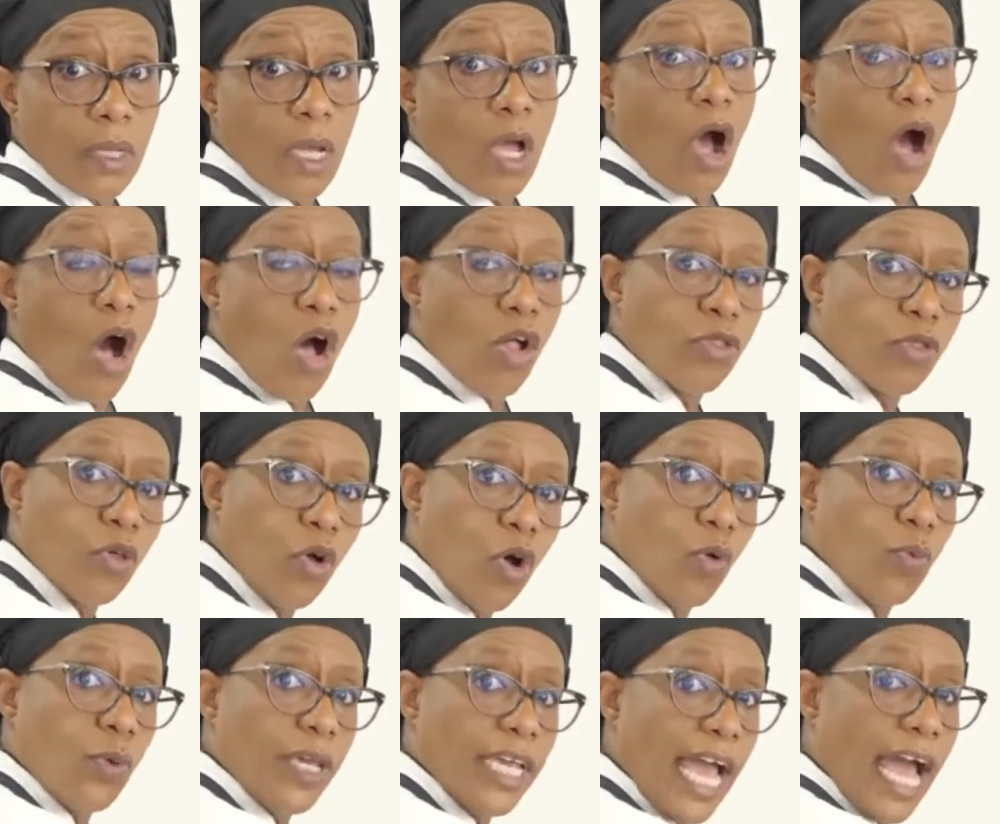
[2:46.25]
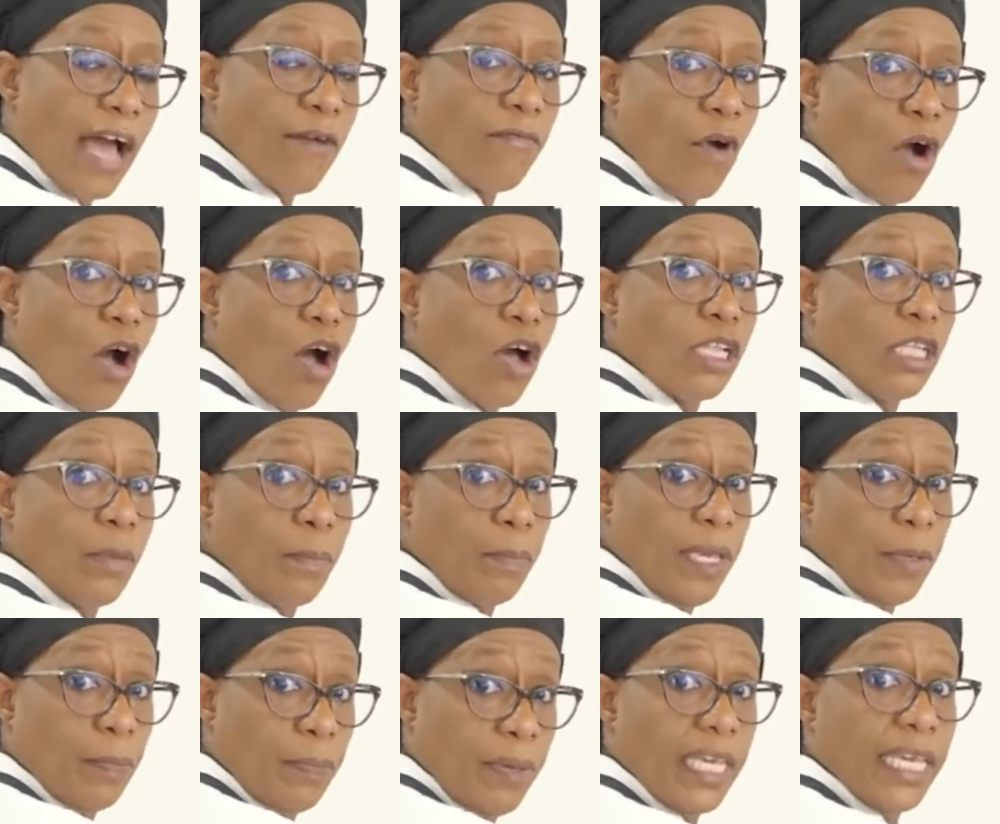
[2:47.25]
Although we have on
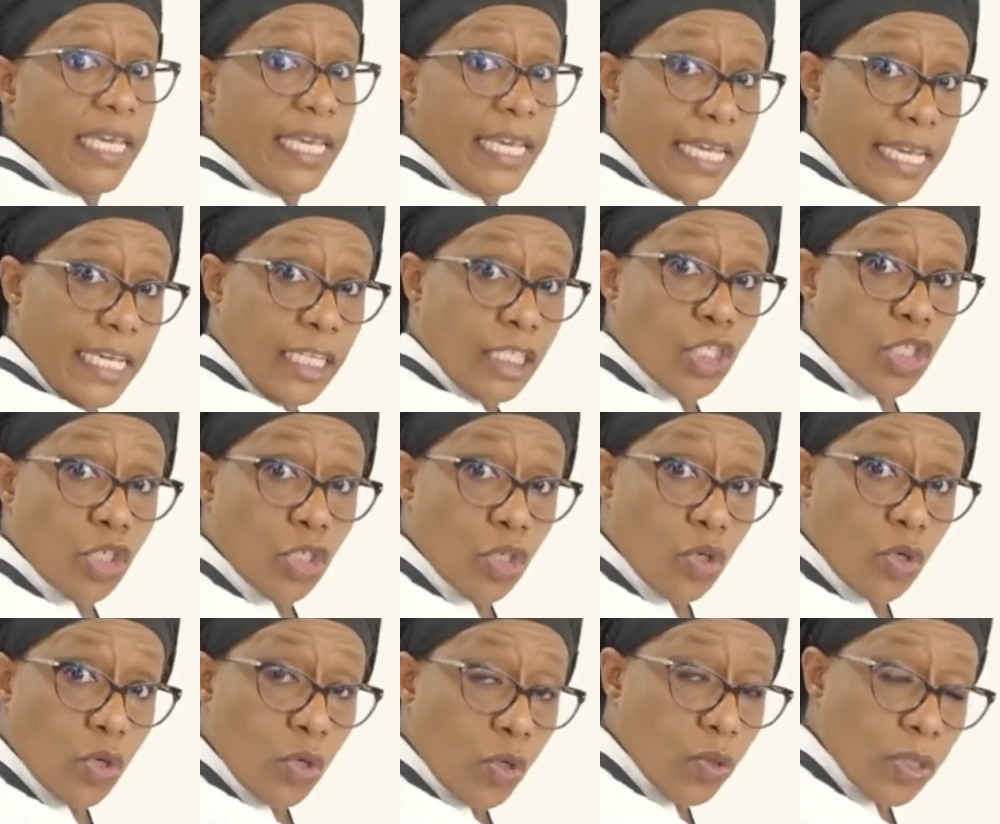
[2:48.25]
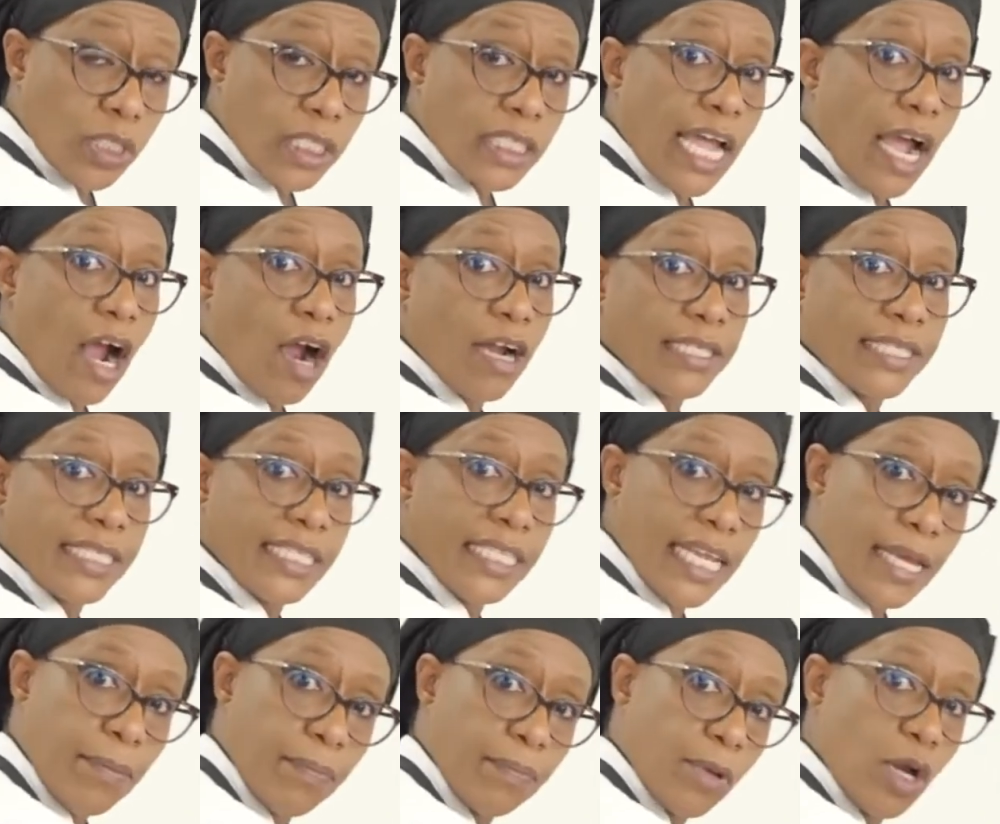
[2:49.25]
PPEs, shoes that are
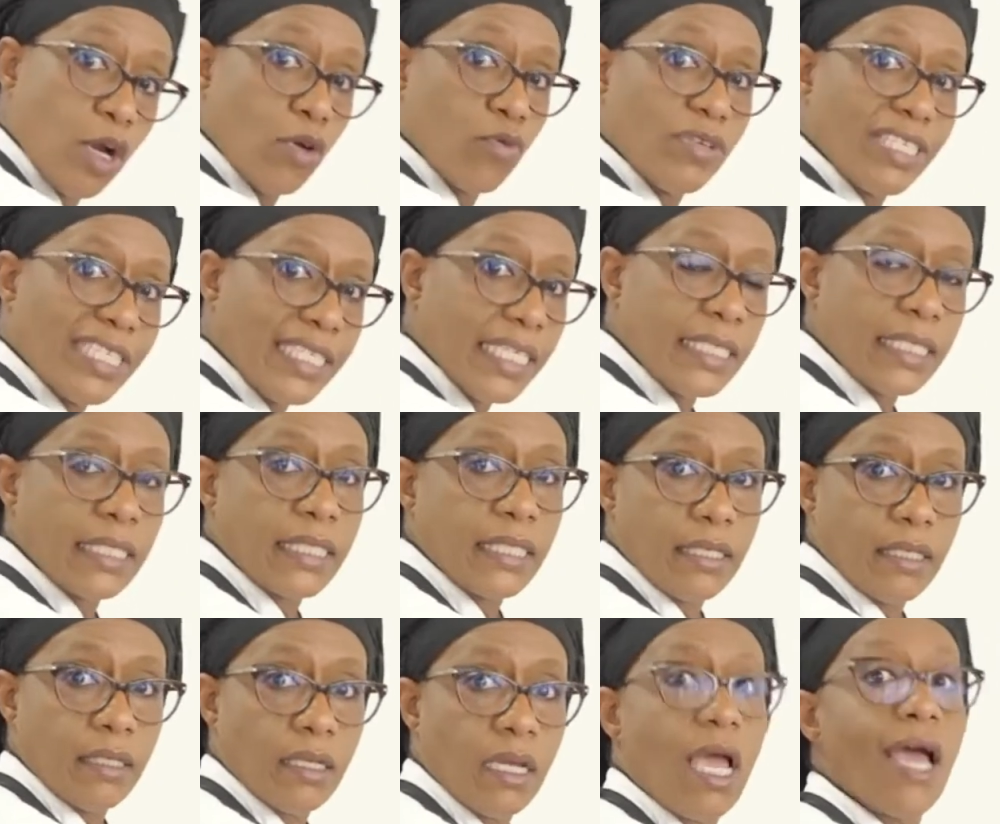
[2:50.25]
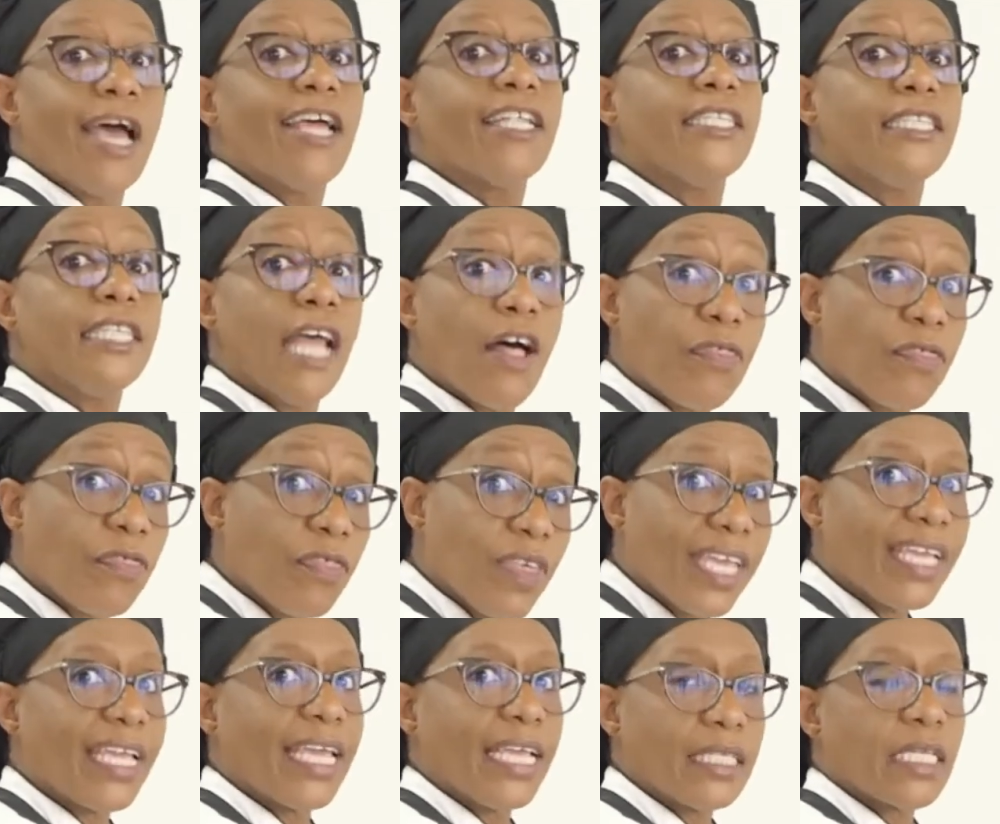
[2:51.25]
slip resistant, nothing
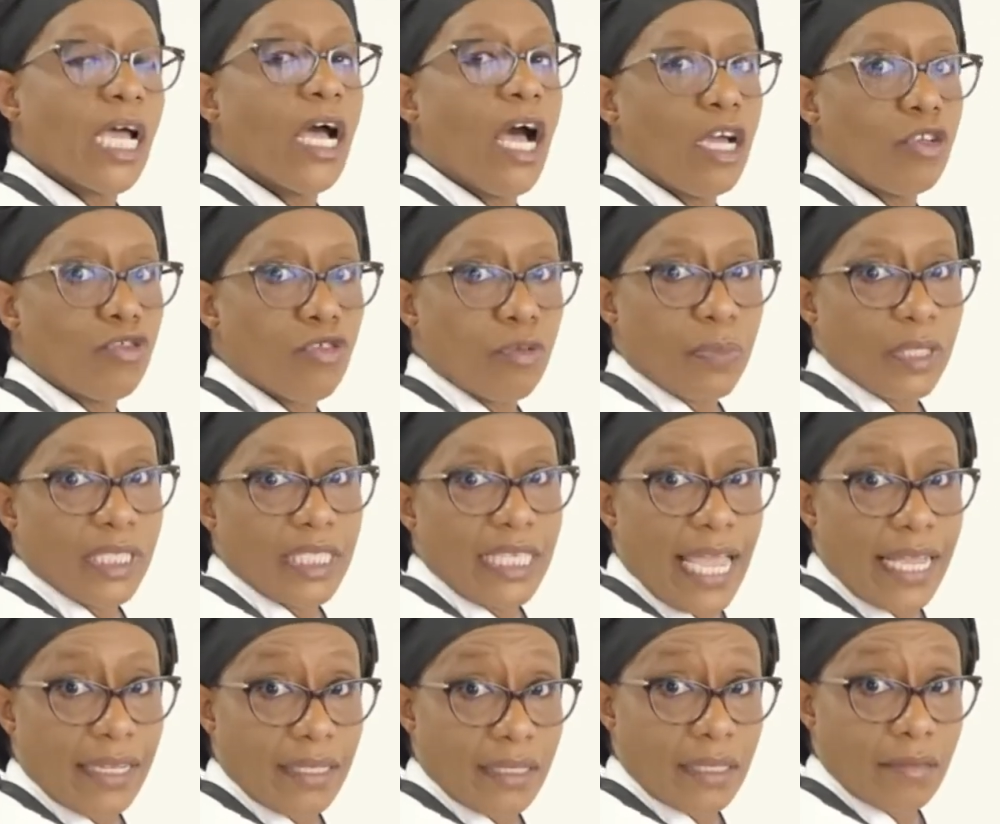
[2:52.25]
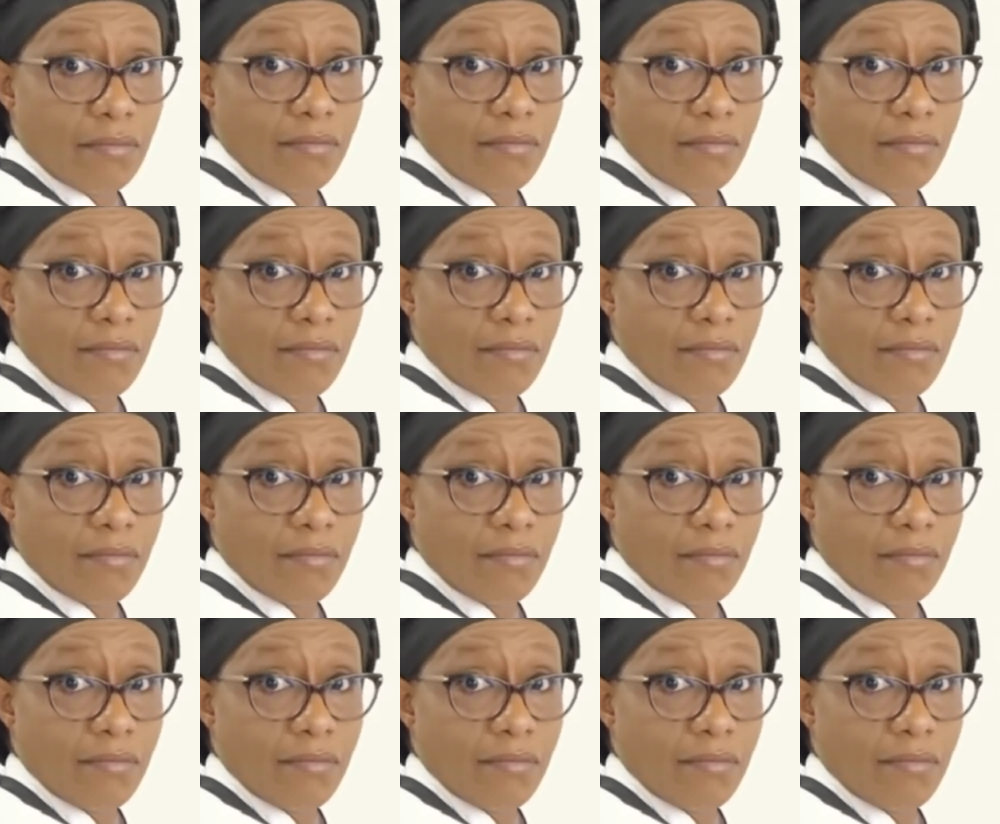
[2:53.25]
is 100%.